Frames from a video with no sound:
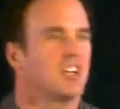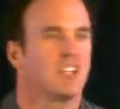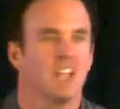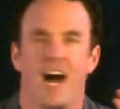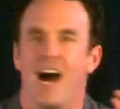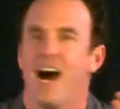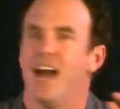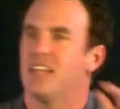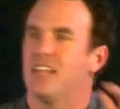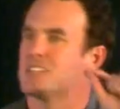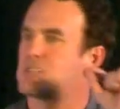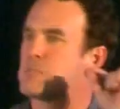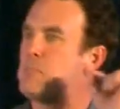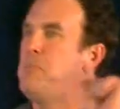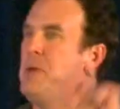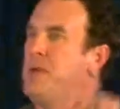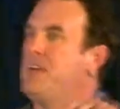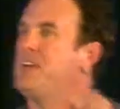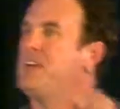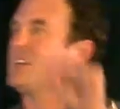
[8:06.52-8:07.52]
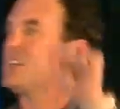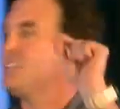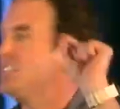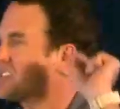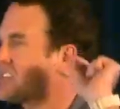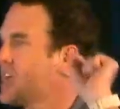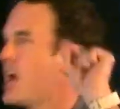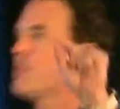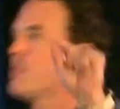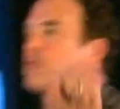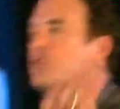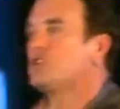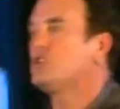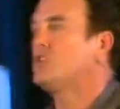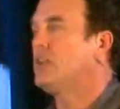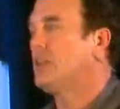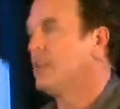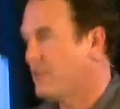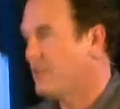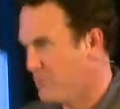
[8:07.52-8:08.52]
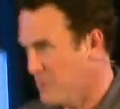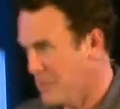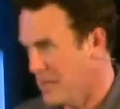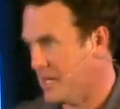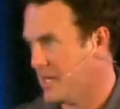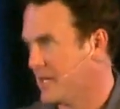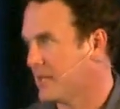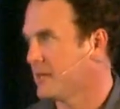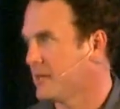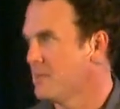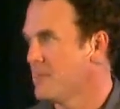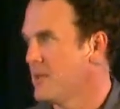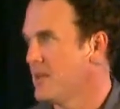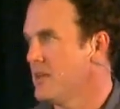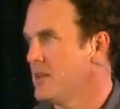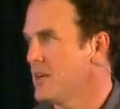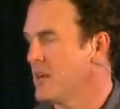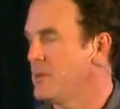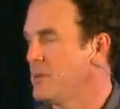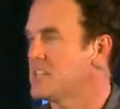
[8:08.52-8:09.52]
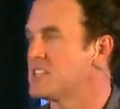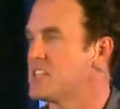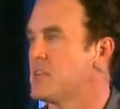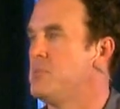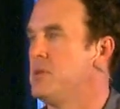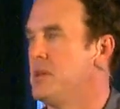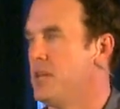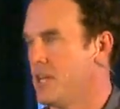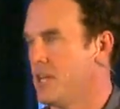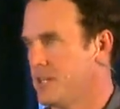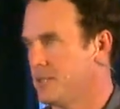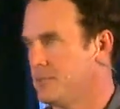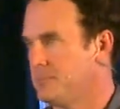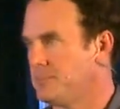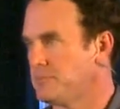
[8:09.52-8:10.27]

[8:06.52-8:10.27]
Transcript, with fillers: God is big, it's time for you to live big. Everybody say big. big.